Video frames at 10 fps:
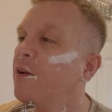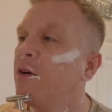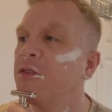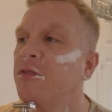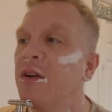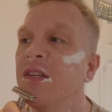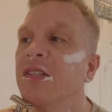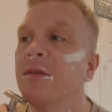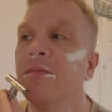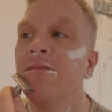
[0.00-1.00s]
nice
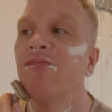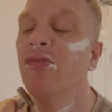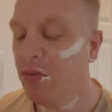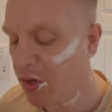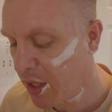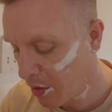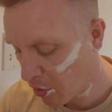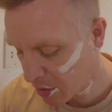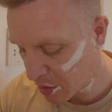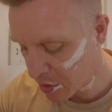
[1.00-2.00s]
razor. I really
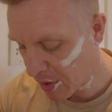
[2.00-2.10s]
like this